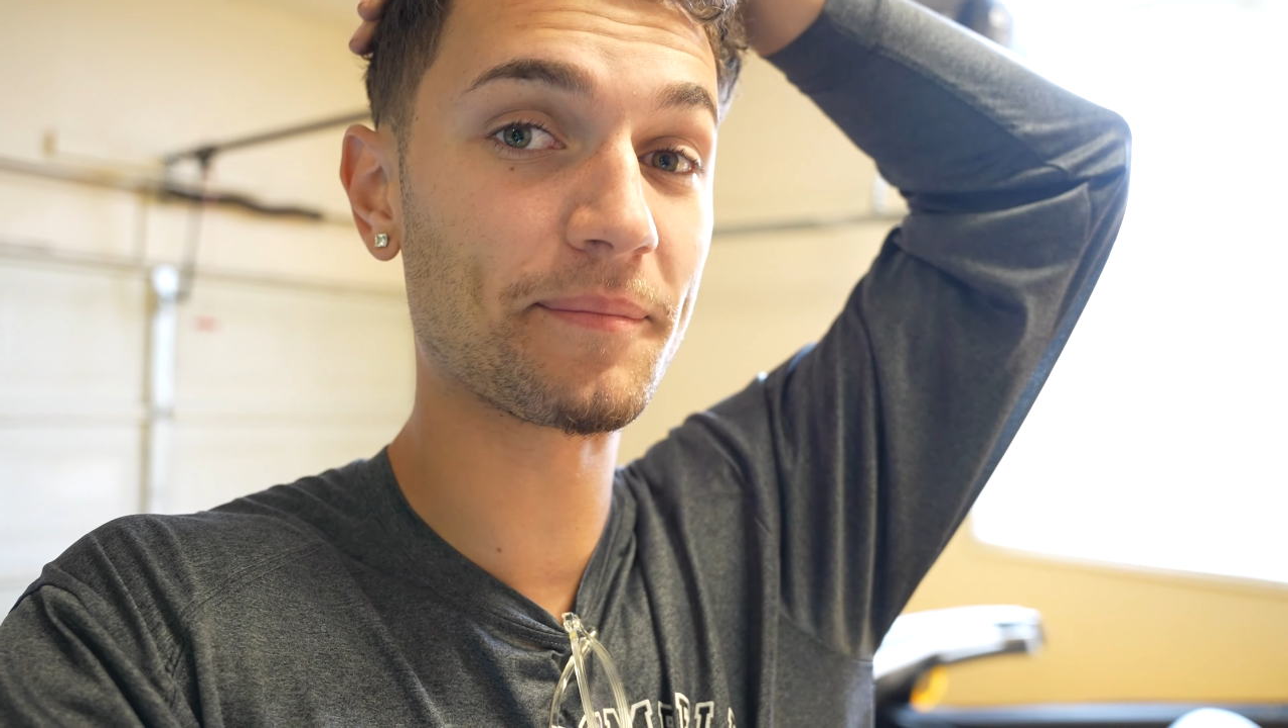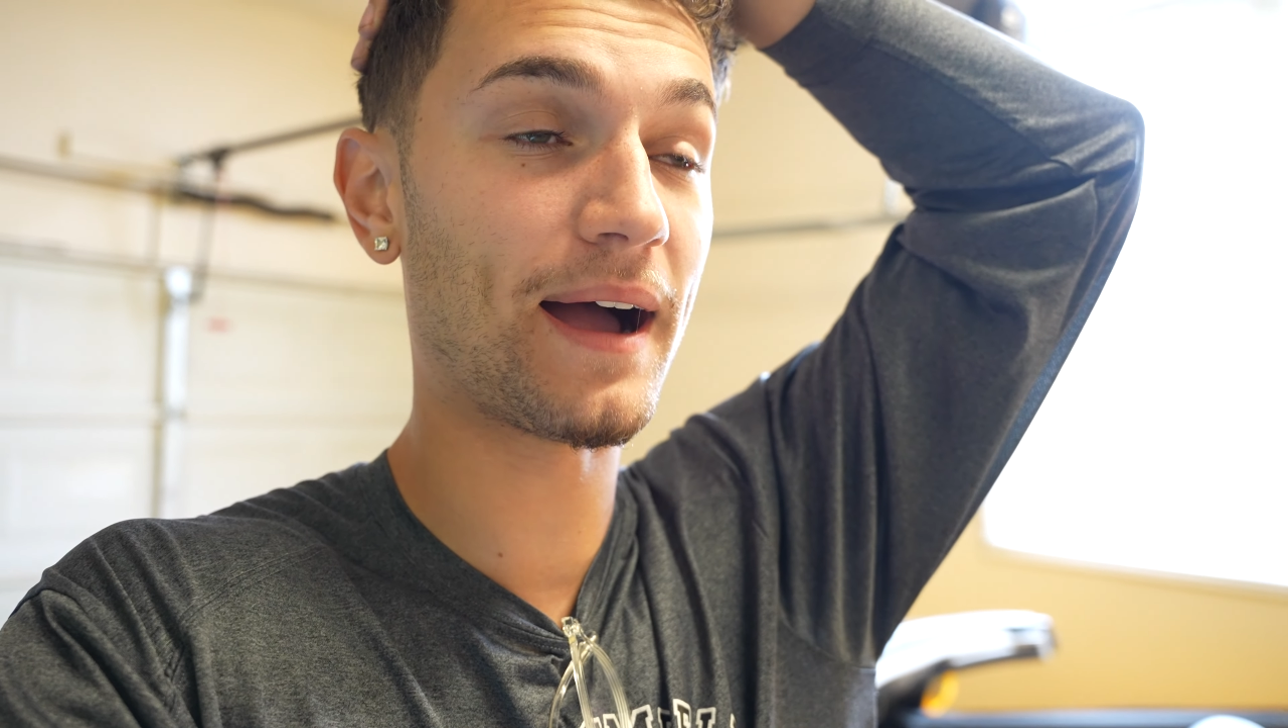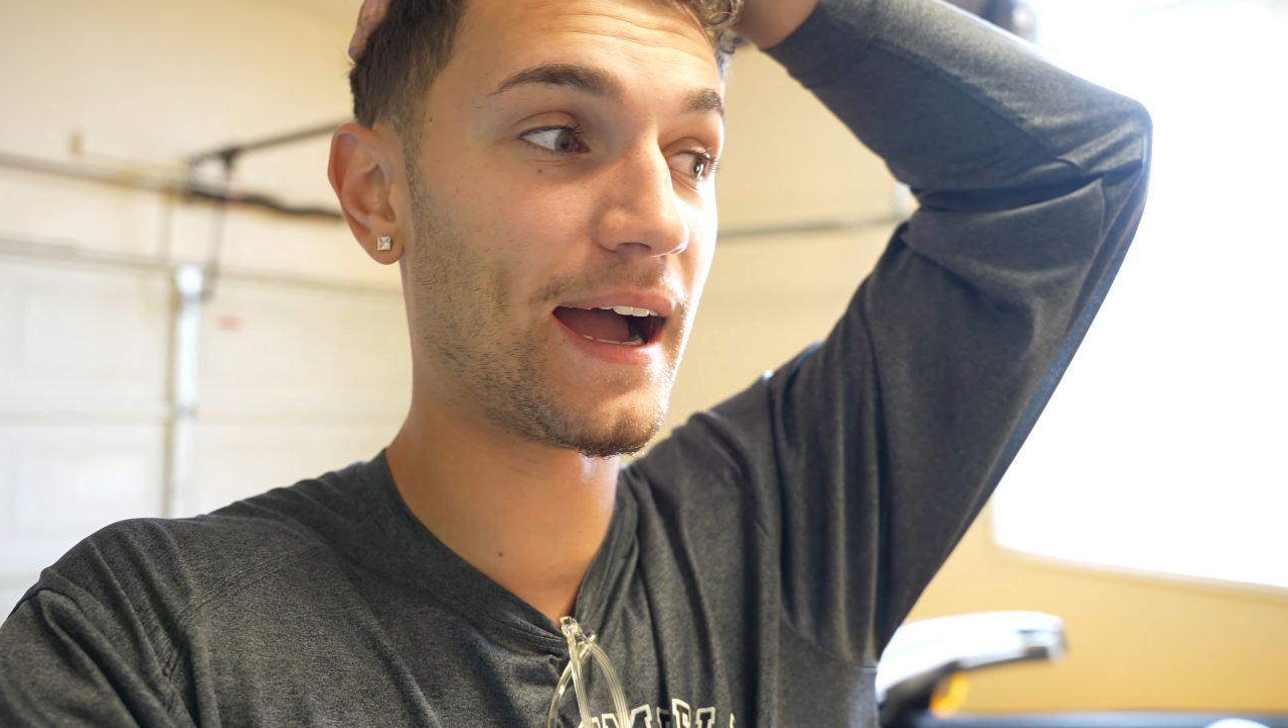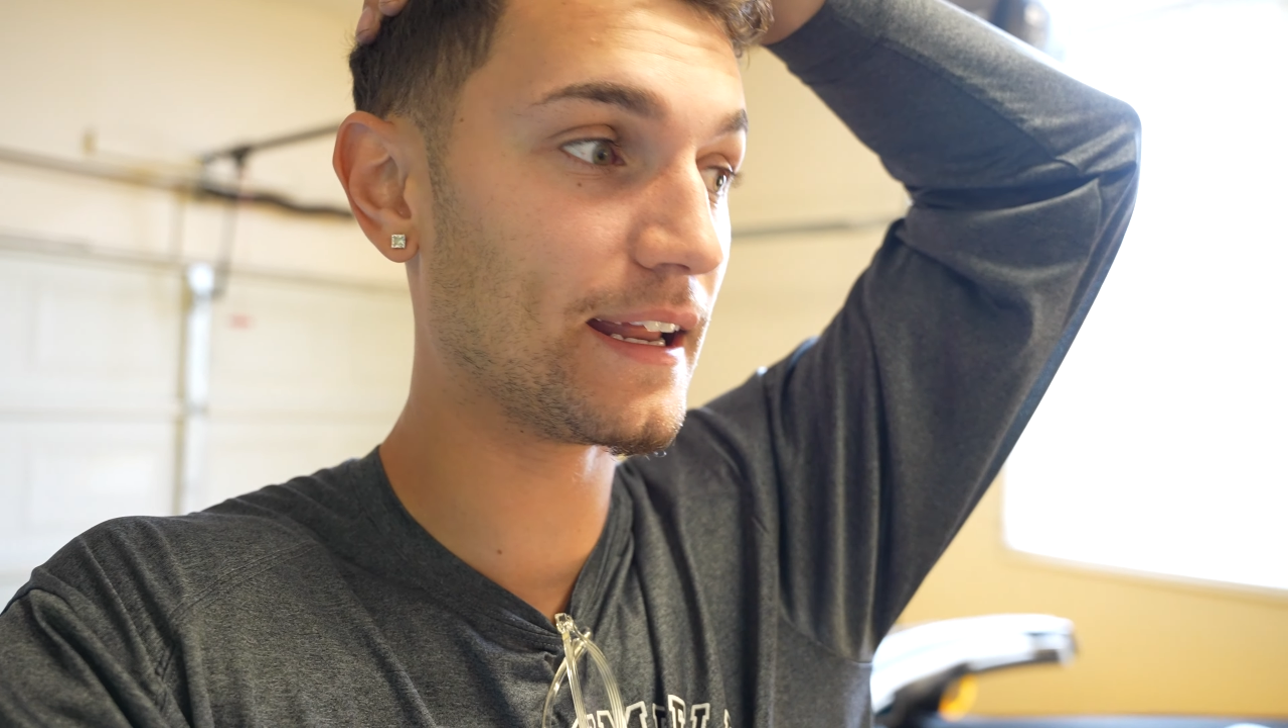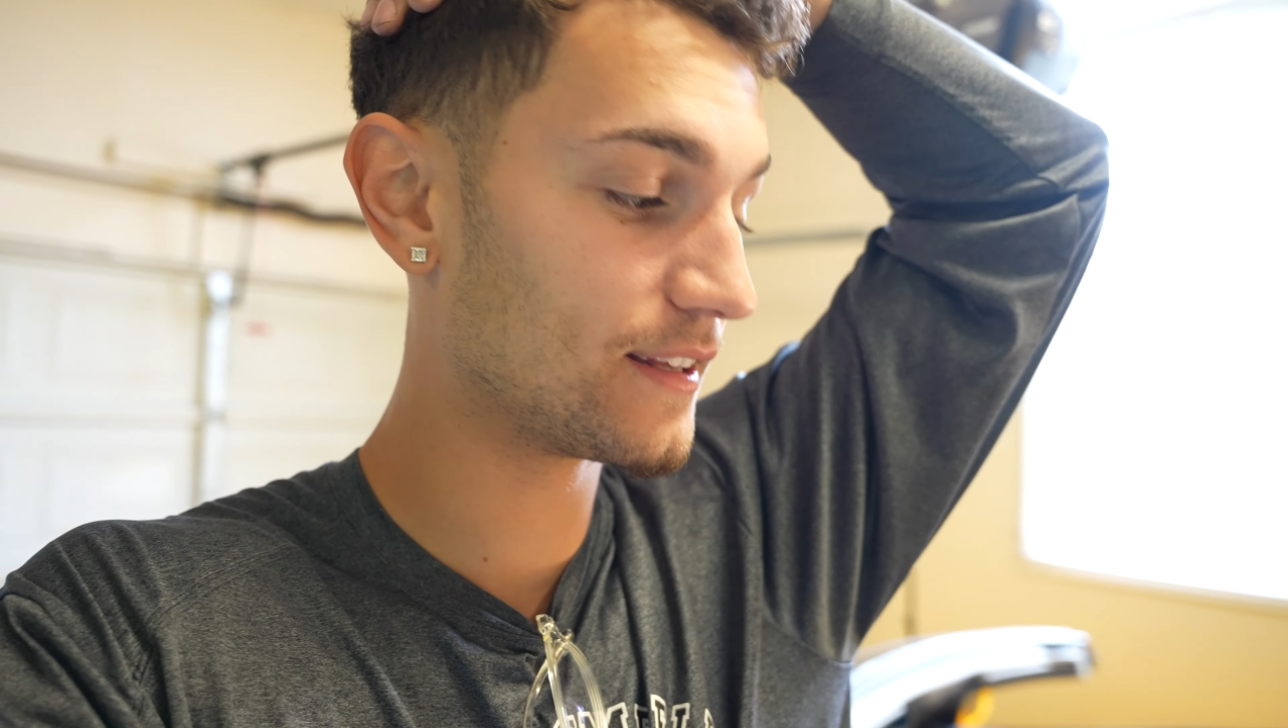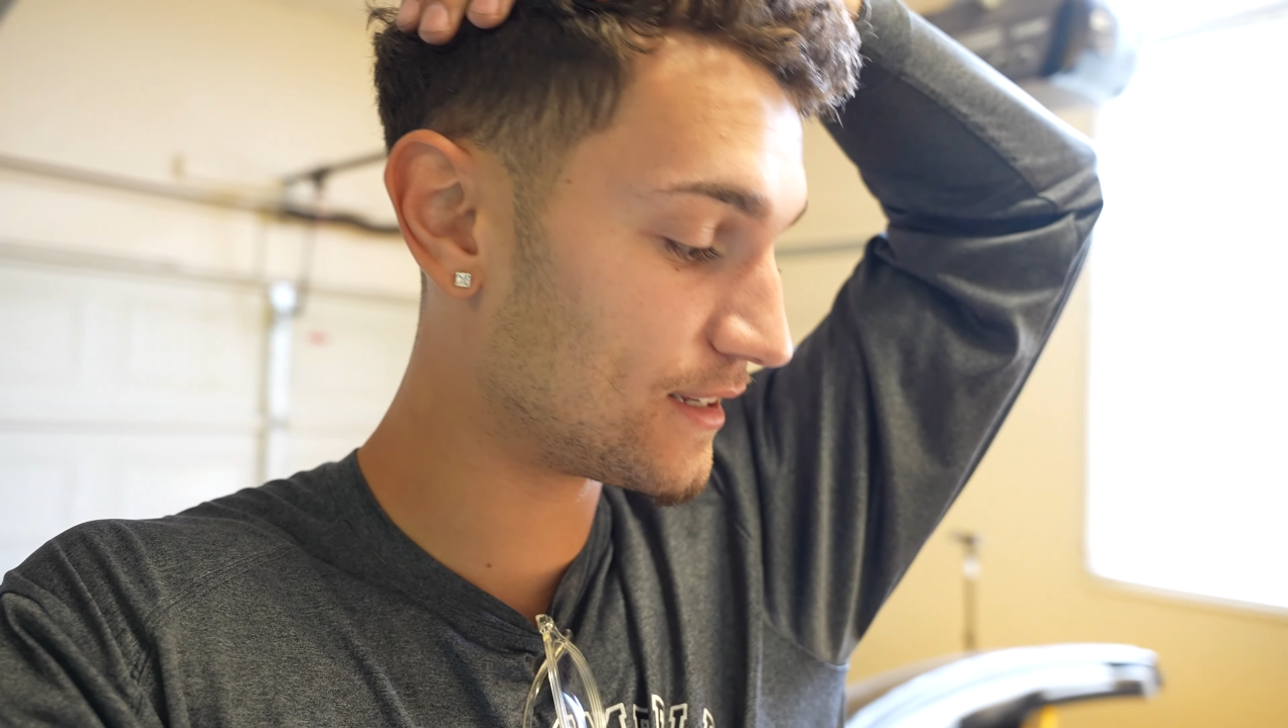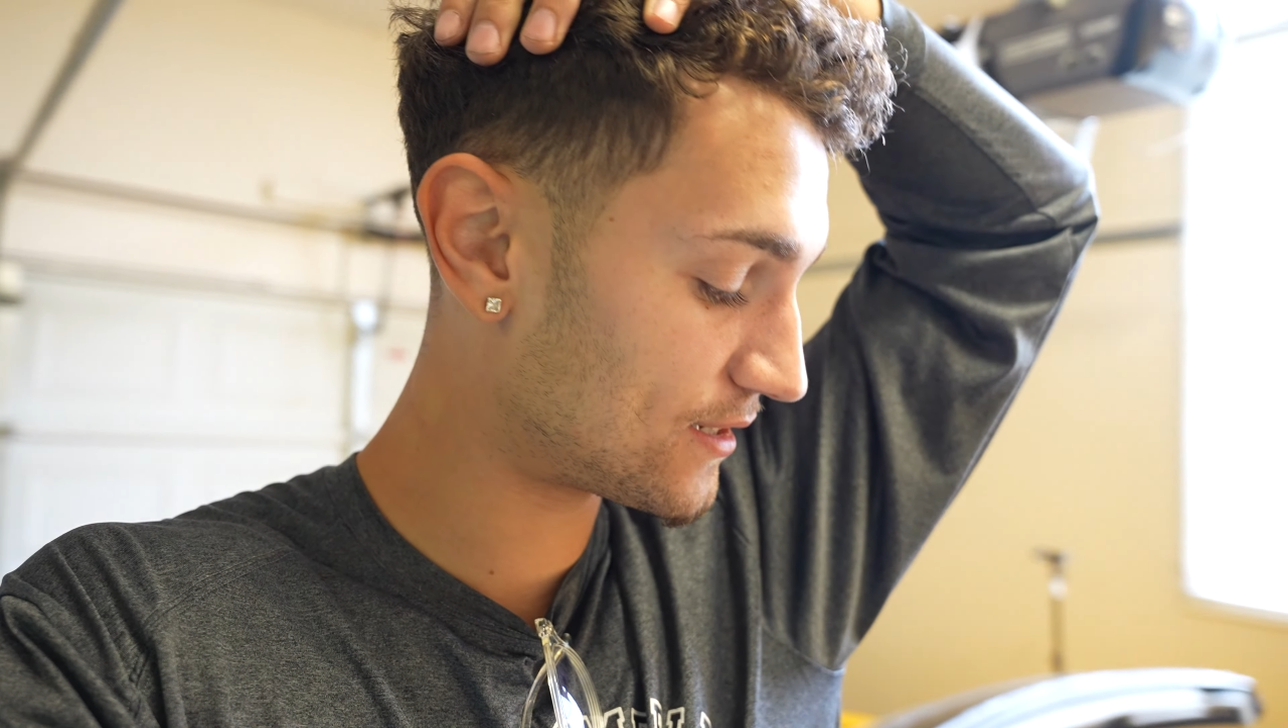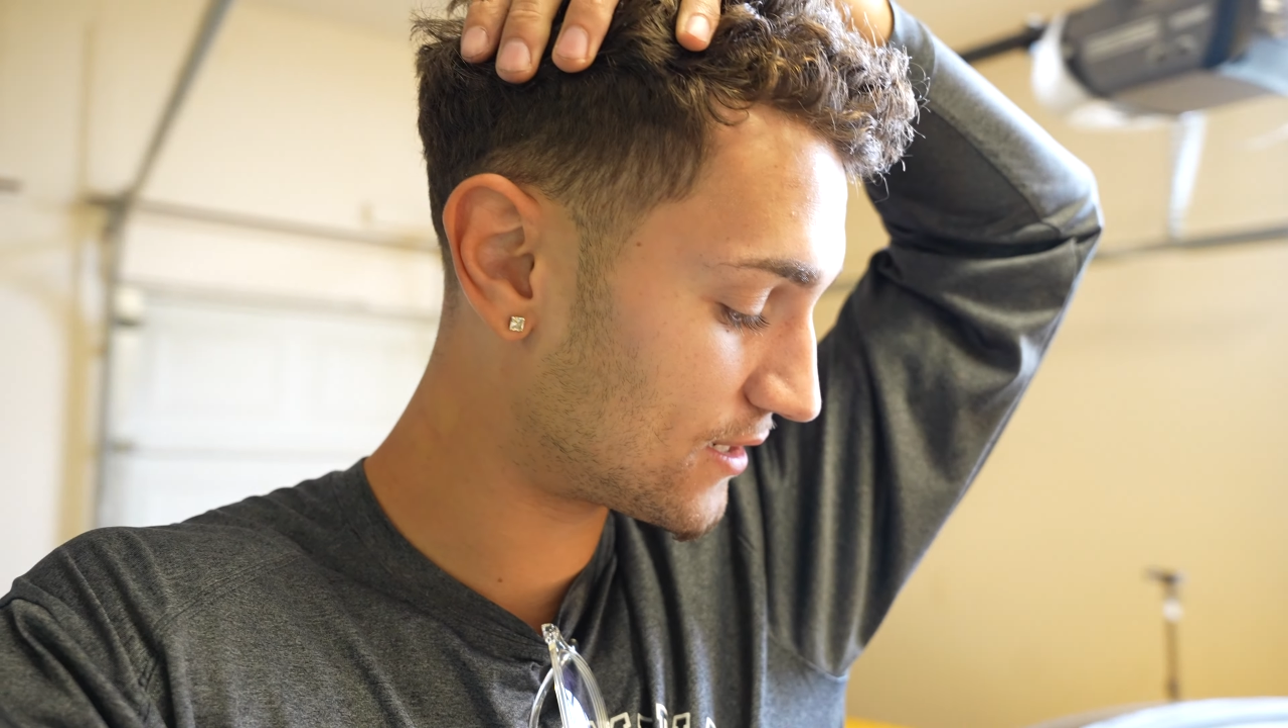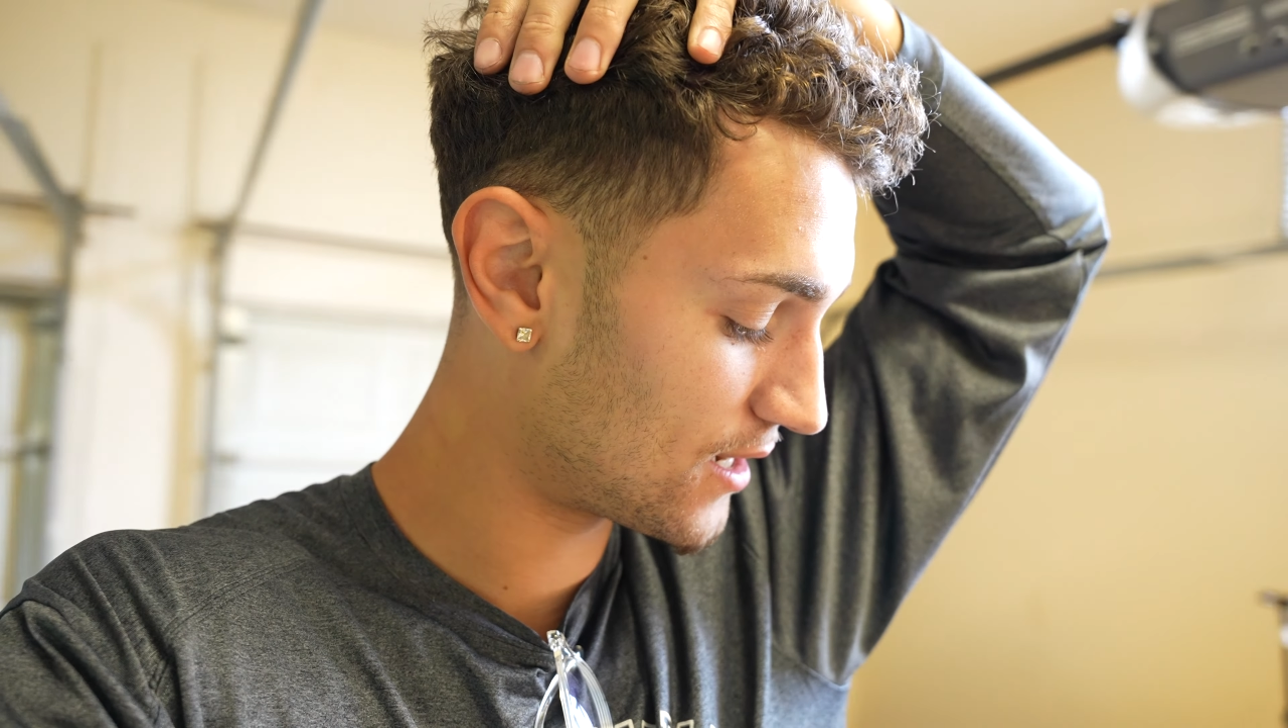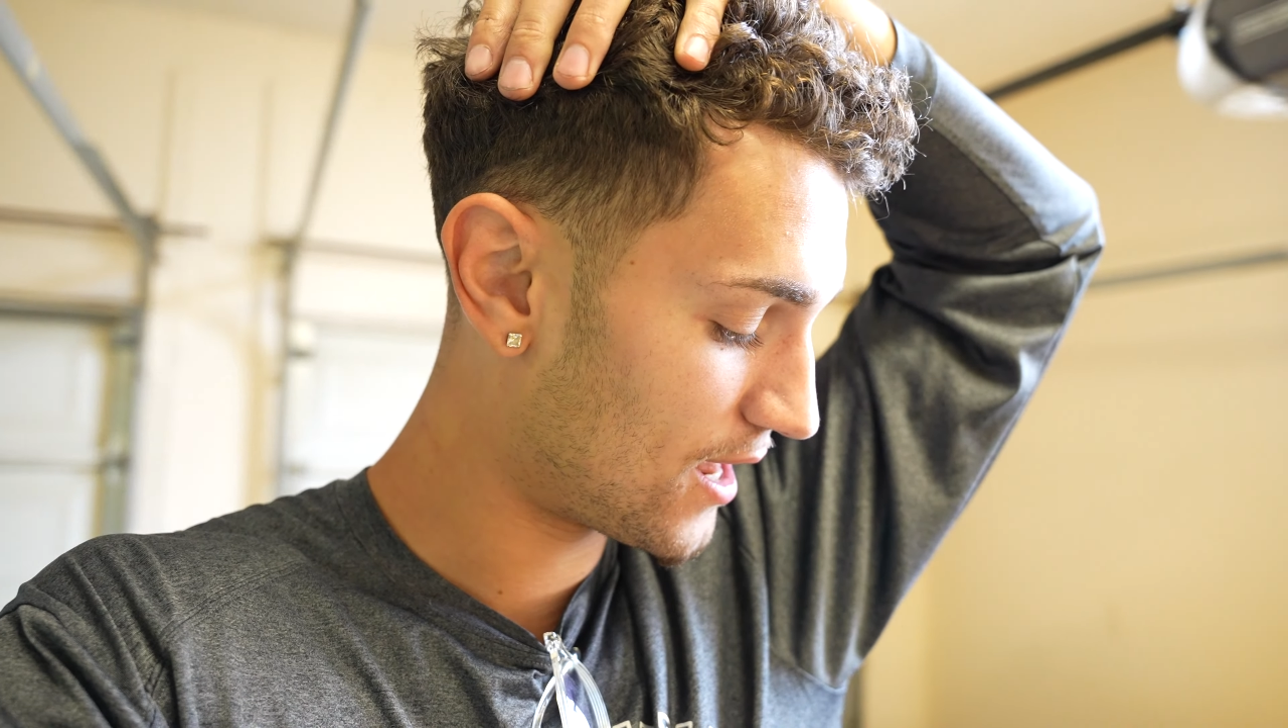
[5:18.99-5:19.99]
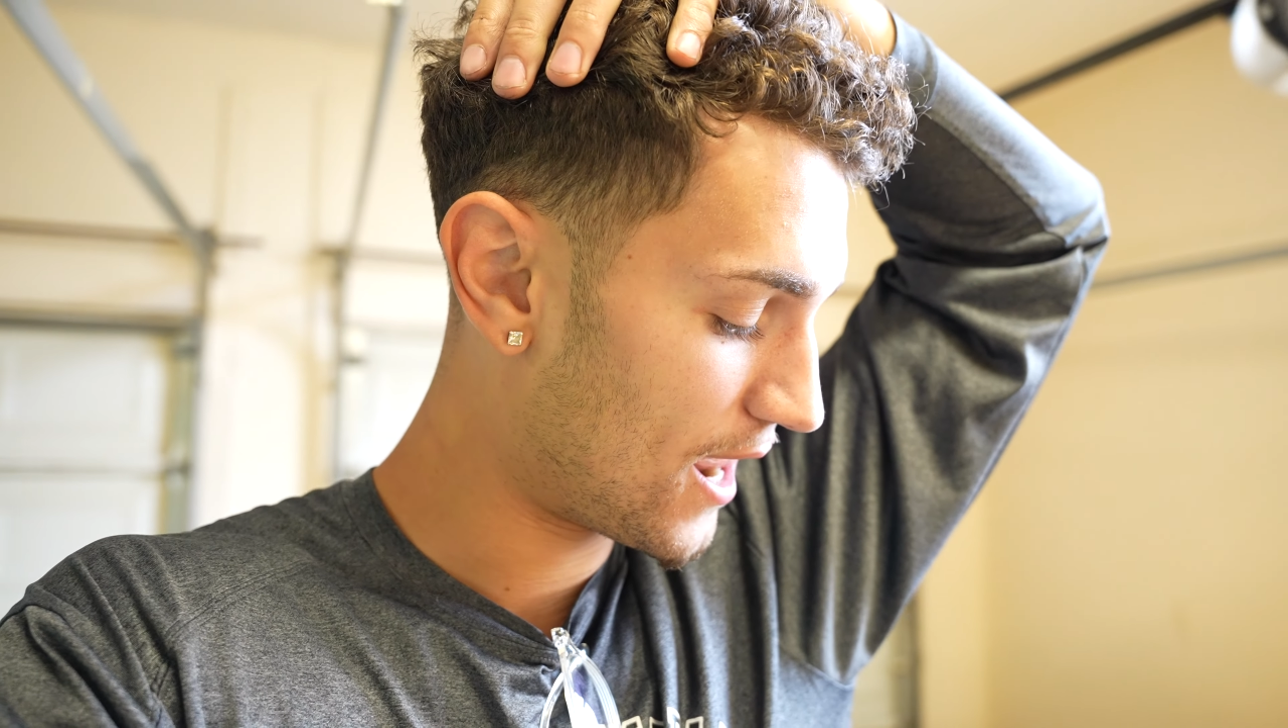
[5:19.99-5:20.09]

behind this.